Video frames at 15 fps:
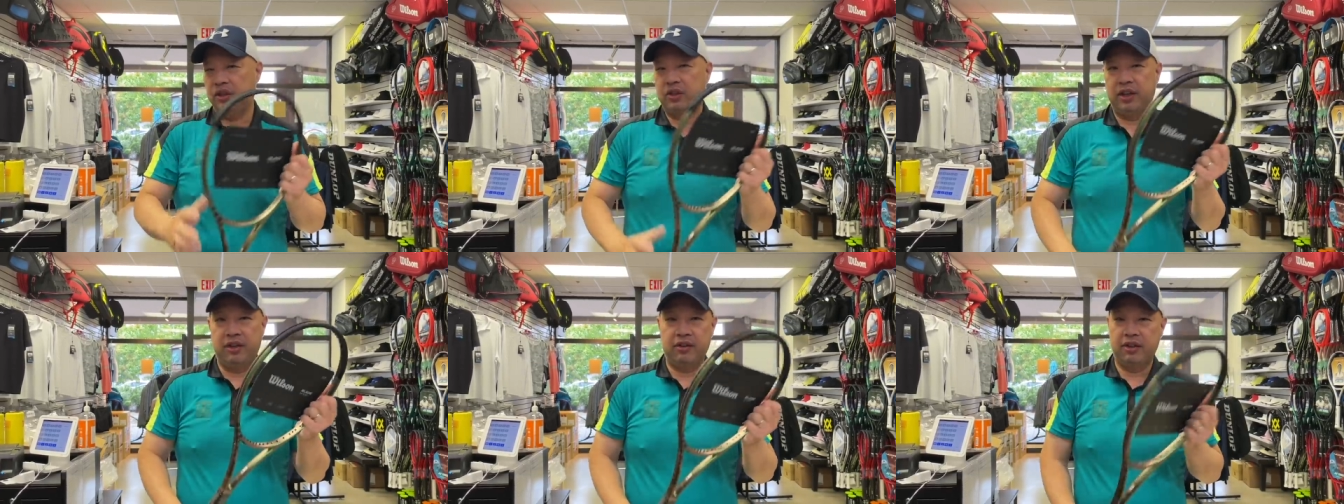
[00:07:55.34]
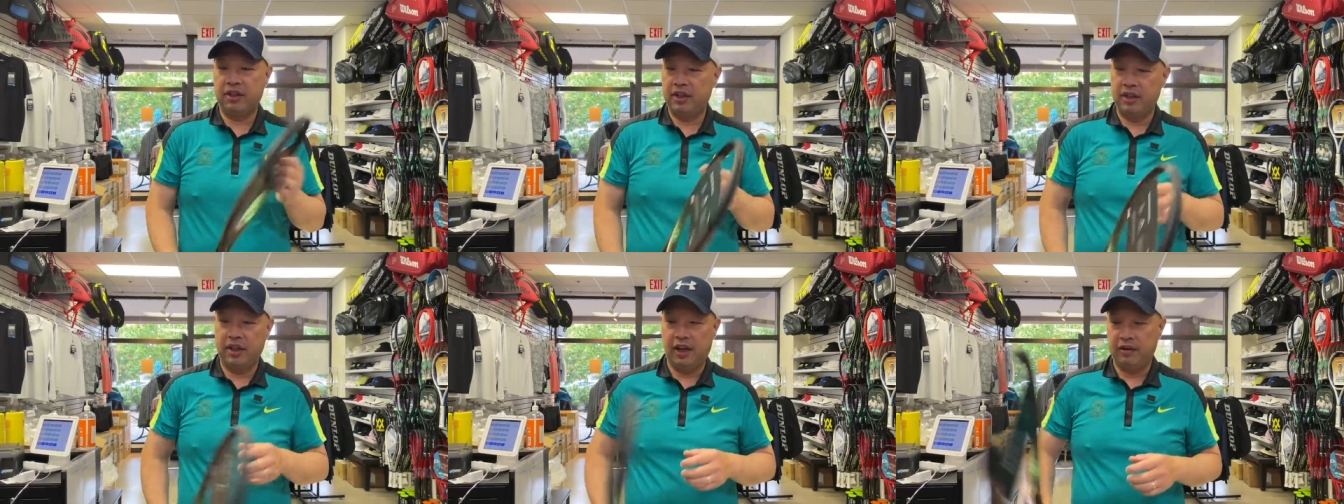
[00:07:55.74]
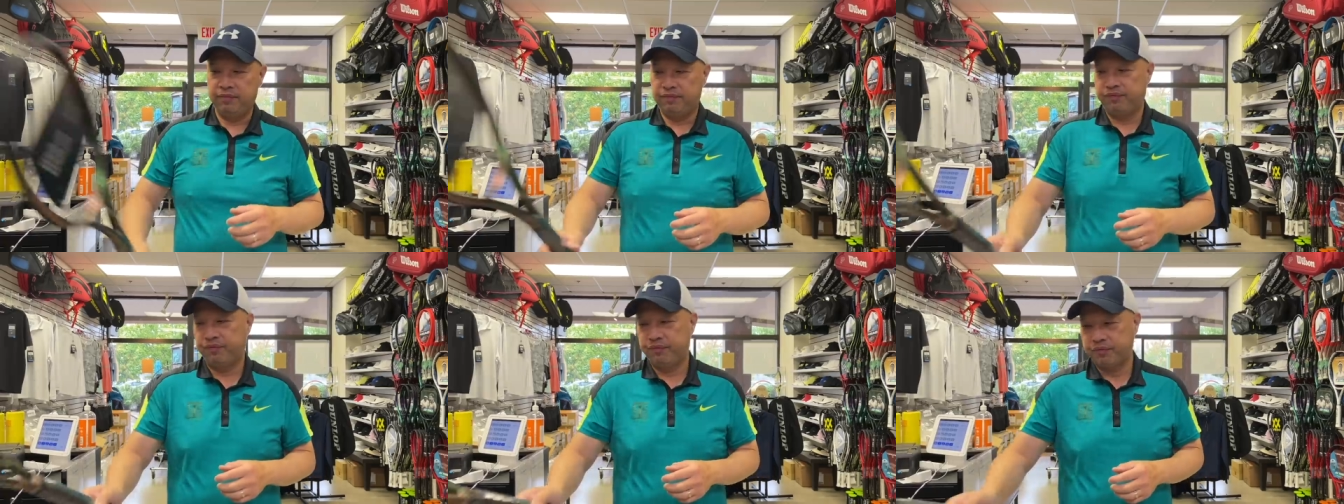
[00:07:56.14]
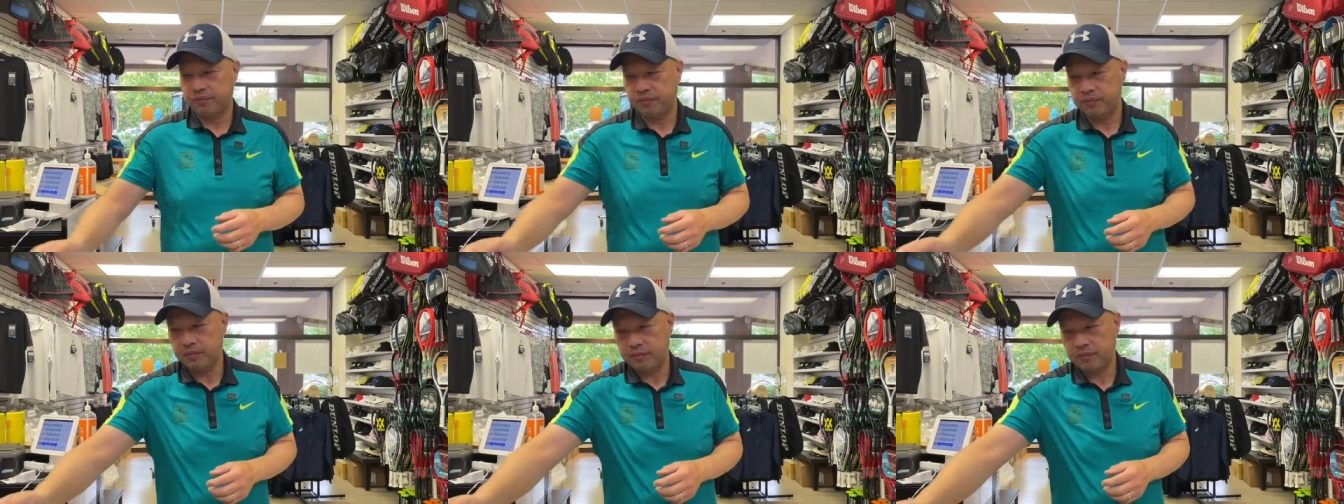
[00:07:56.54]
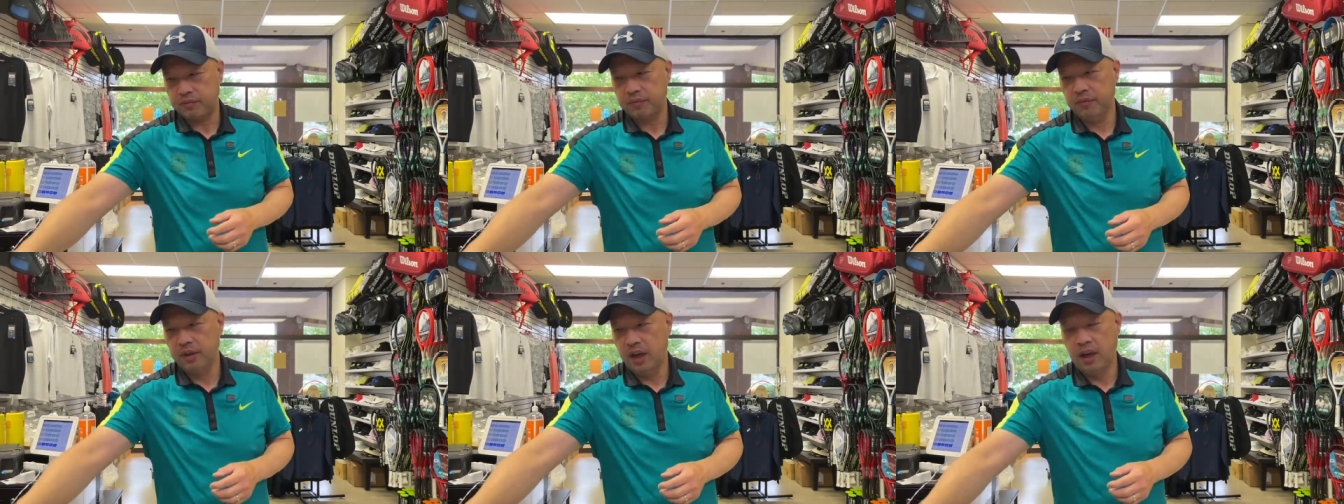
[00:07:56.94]
guarantee that.
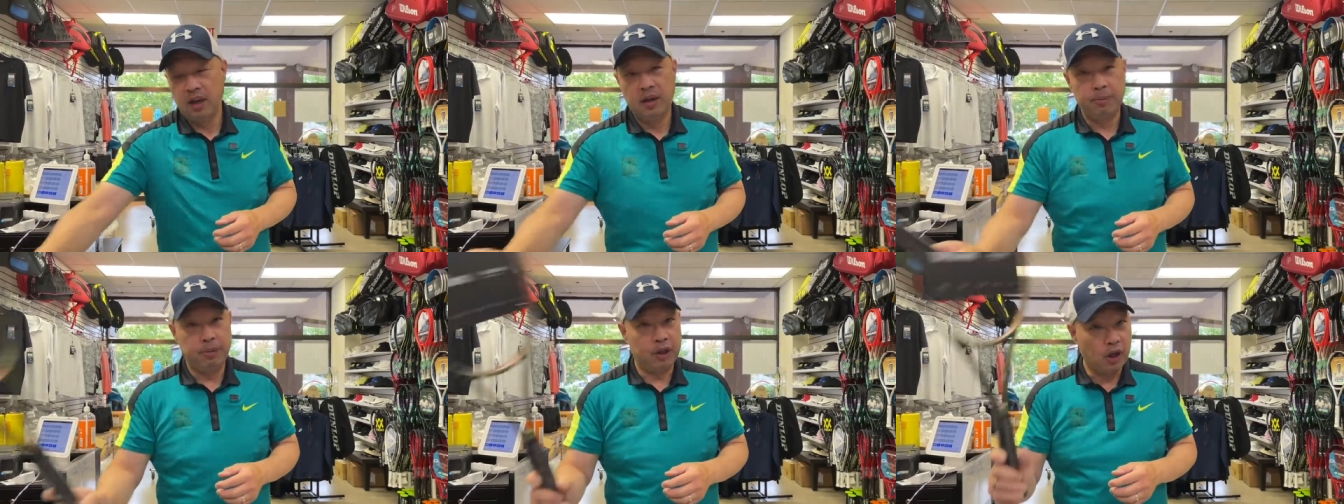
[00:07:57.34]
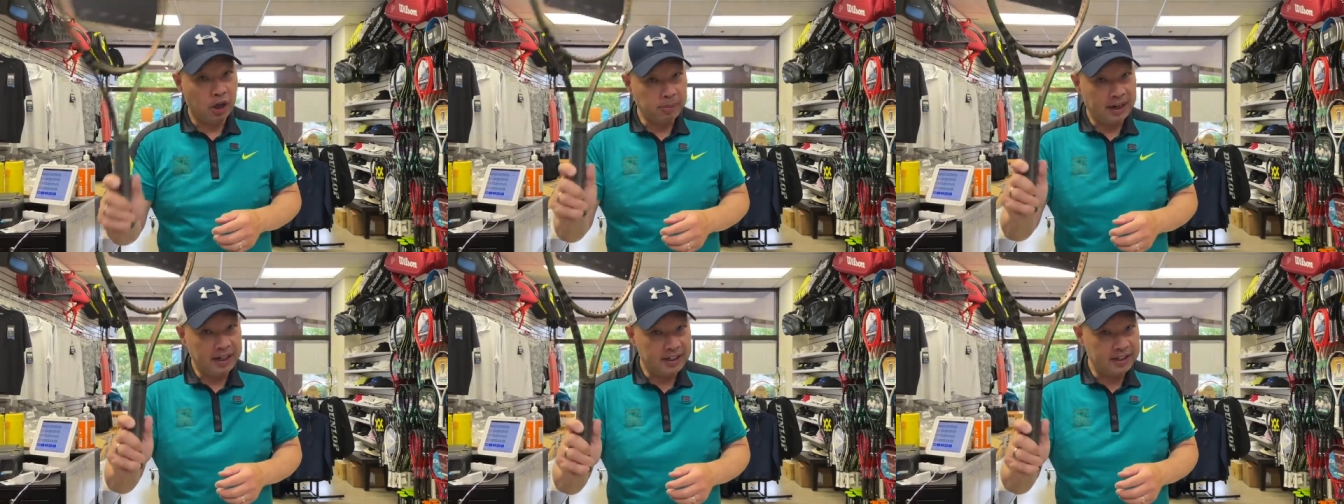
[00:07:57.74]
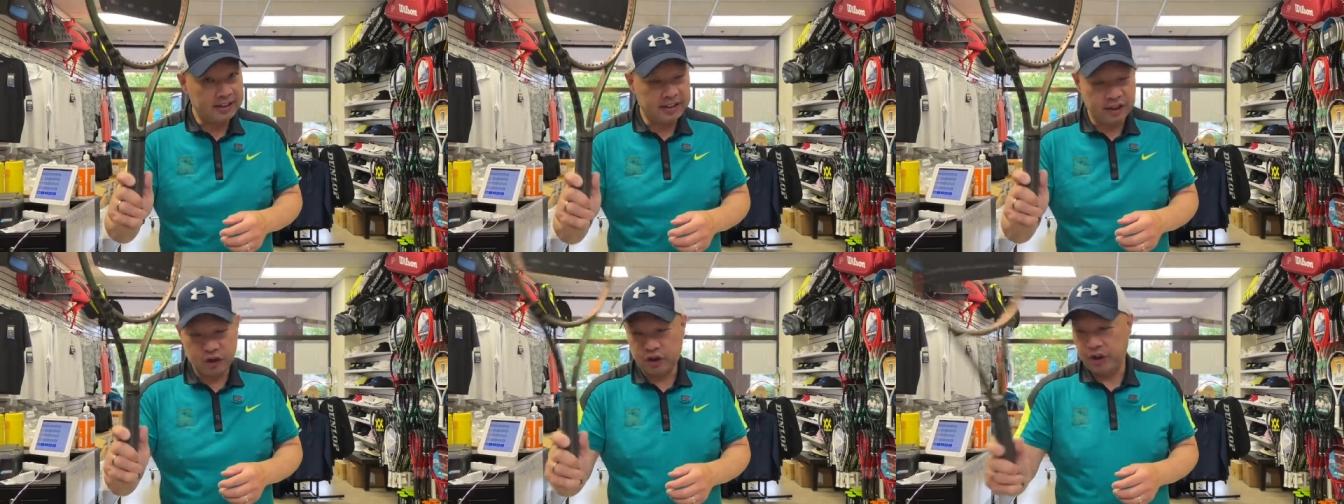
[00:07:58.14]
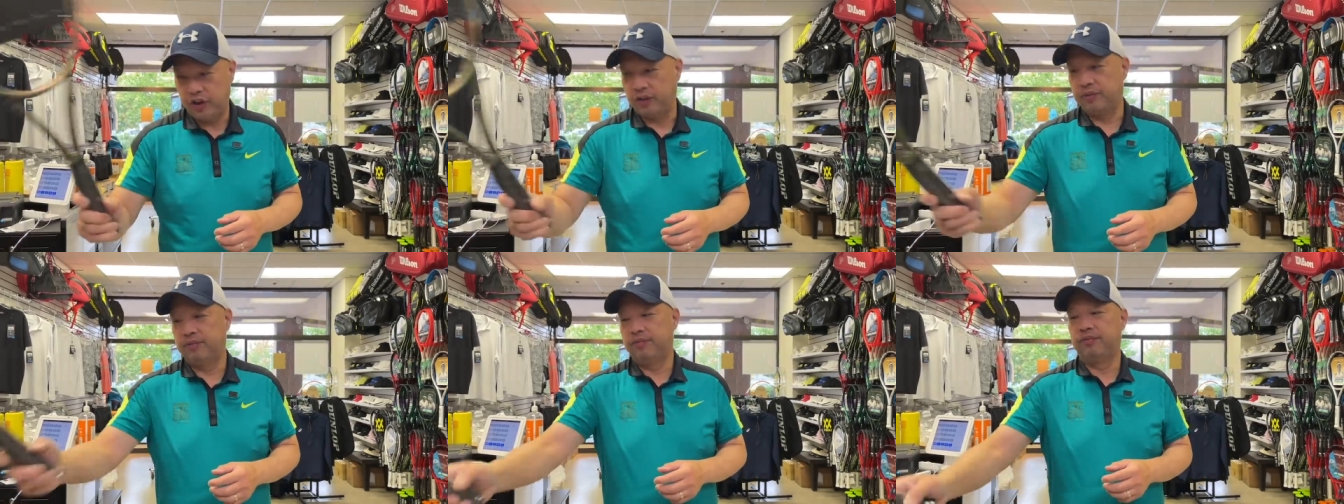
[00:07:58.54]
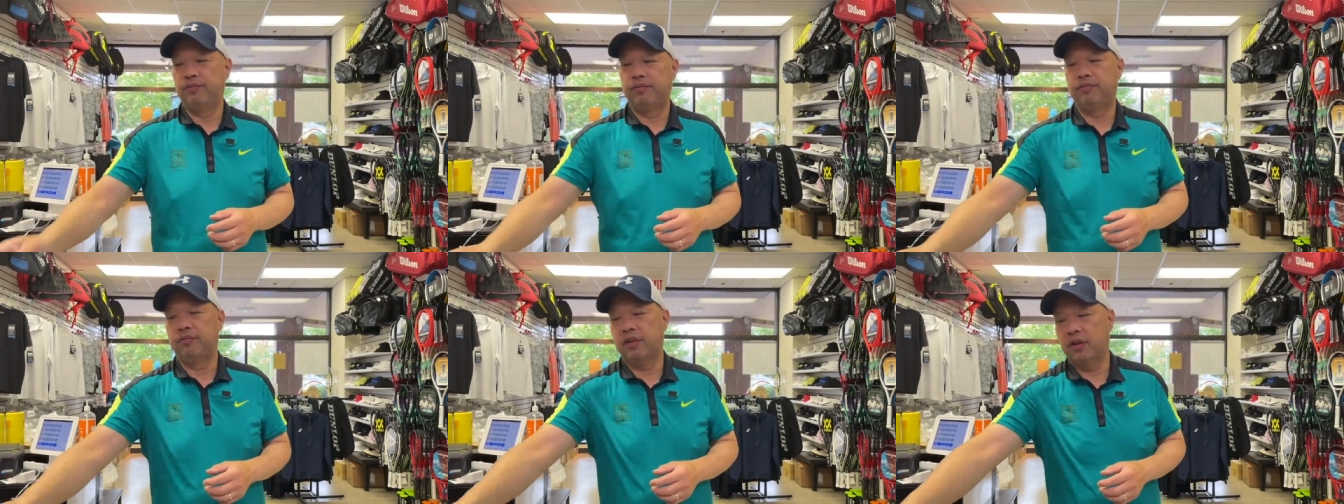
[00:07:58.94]
But on my list this year,
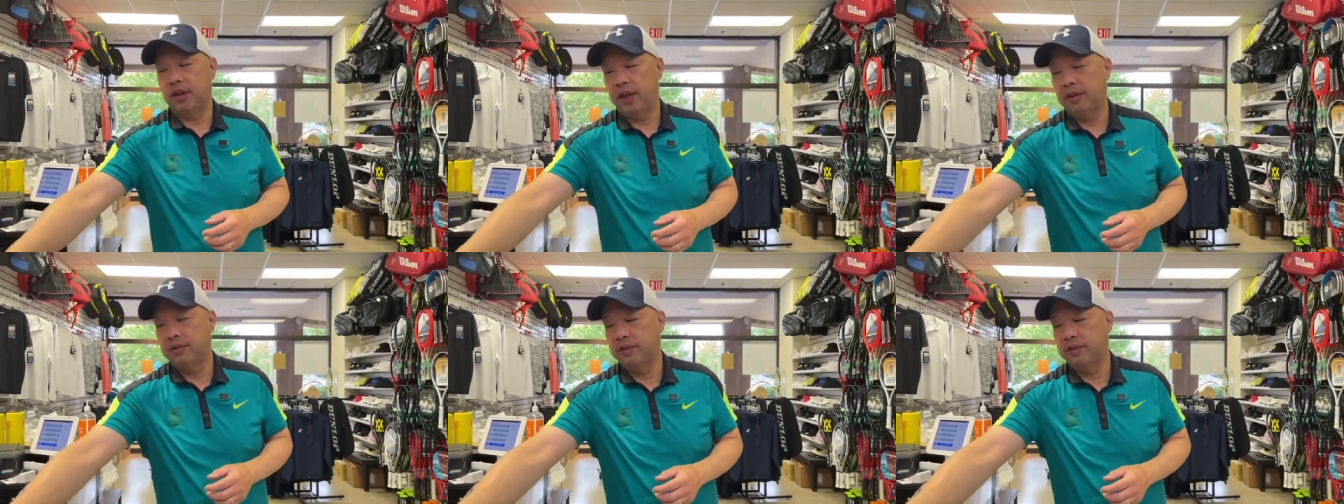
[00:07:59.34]
okay?